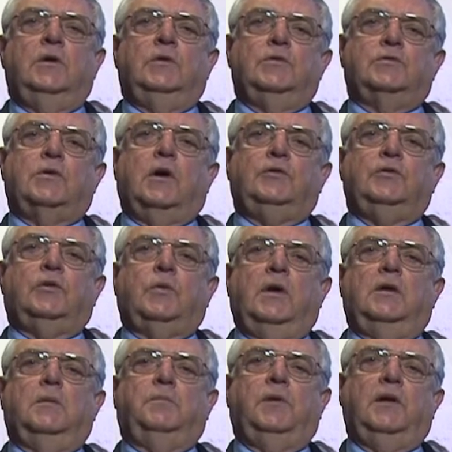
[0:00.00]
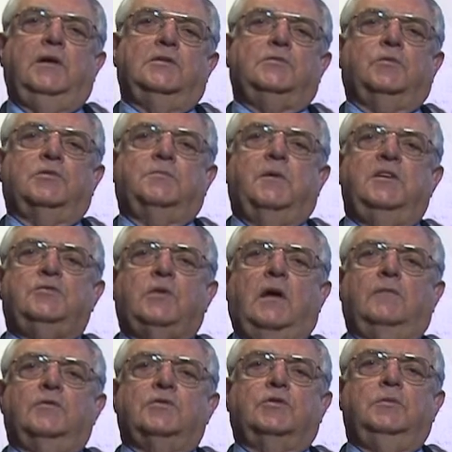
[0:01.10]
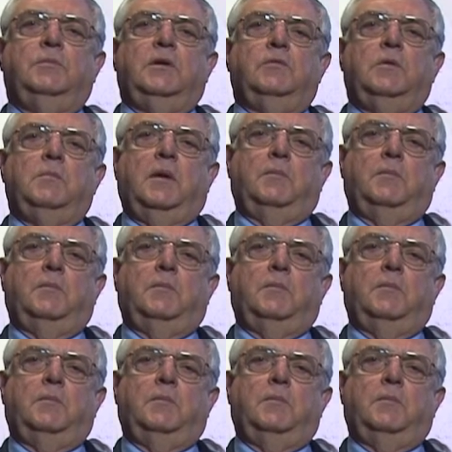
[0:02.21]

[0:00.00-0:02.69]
who sought to create a place where space travelers could be